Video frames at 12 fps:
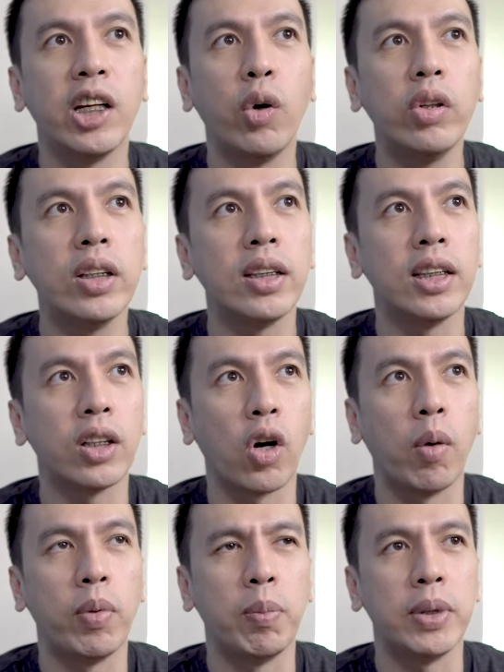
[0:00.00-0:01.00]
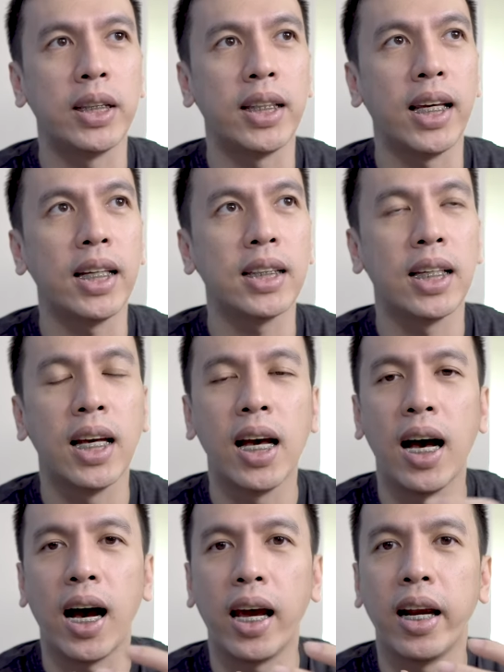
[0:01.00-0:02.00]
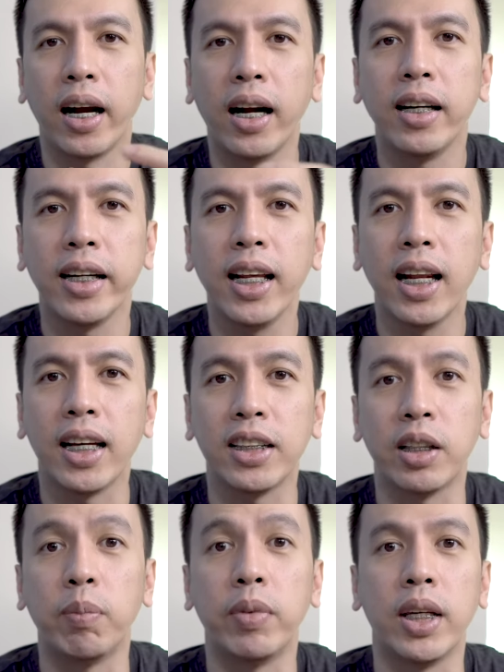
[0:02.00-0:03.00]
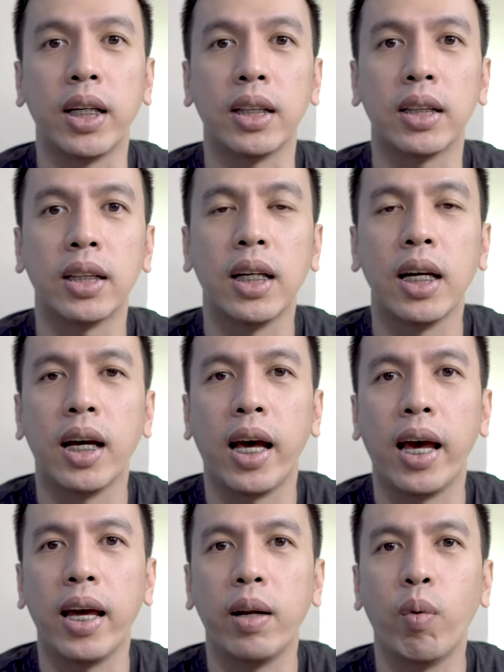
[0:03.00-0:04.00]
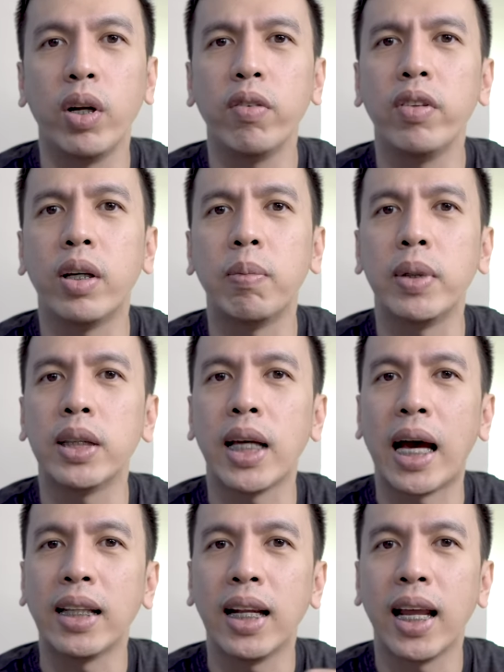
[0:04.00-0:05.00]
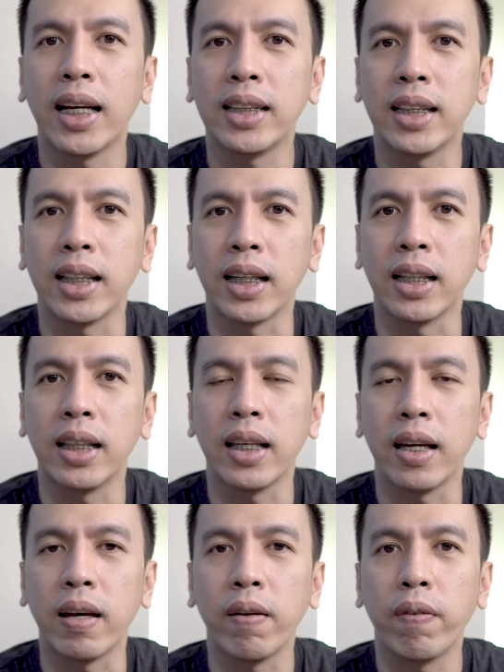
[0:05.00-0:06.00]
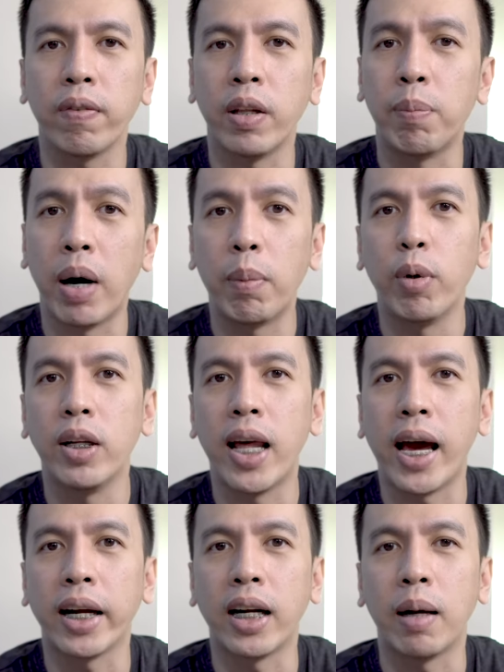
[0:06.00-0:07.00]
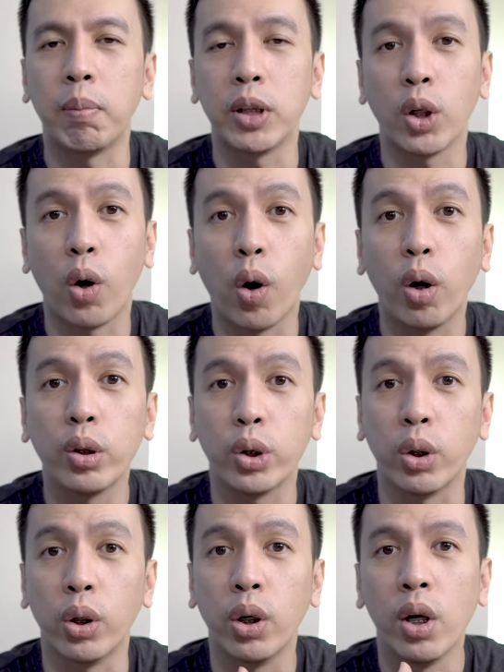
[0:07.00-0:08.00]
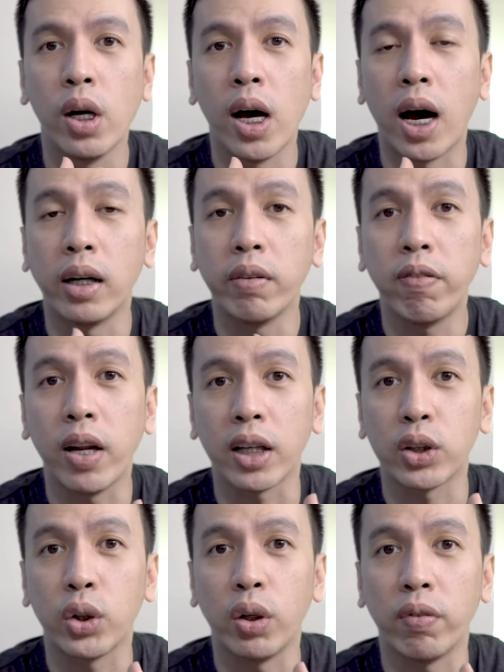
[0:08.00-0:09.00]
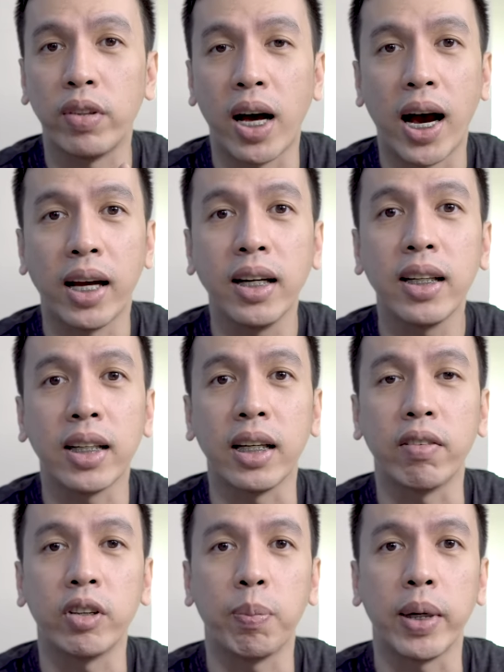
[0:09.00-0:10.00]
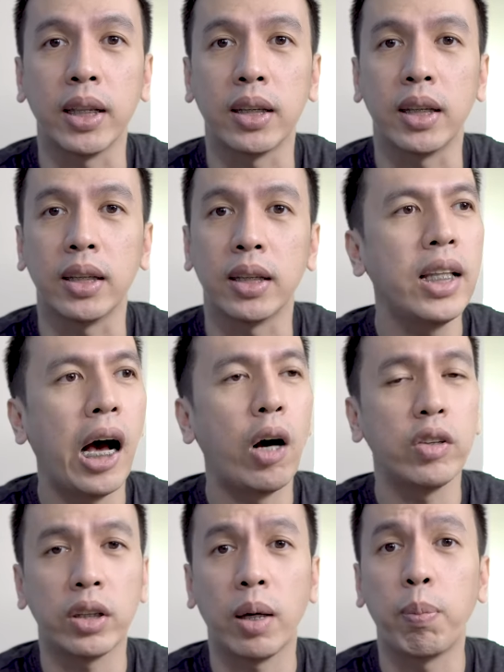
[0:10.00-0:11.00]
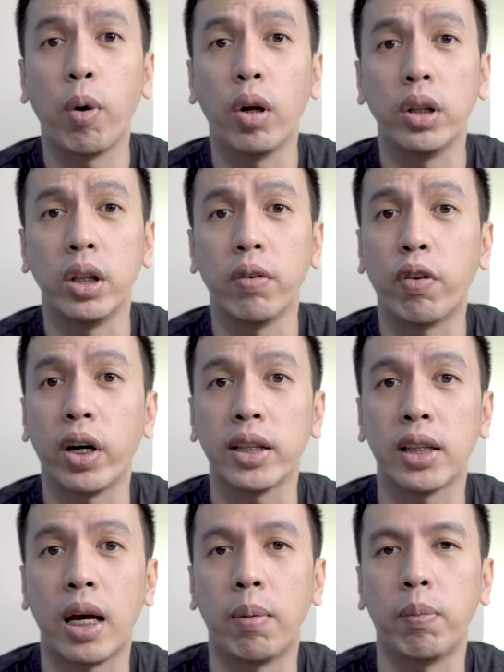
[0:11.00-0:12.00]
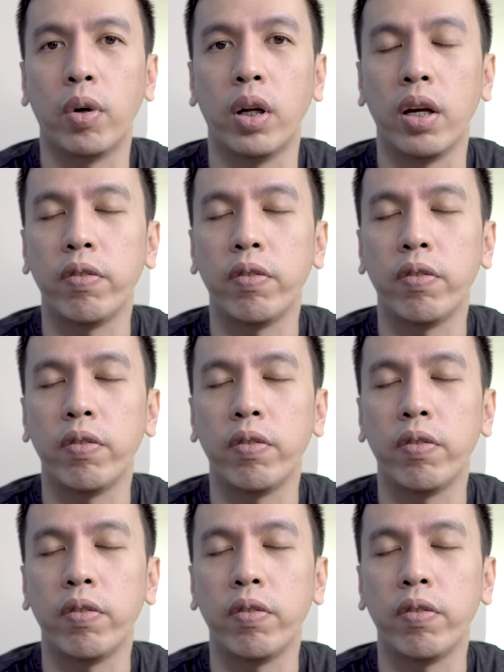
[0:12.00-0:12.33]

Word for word: I noticed these common mistakes, I realized some things and one of them is analyzing it if the bubble diagram is also a reflection of the hierarchy of spaces. Take the house typology for example.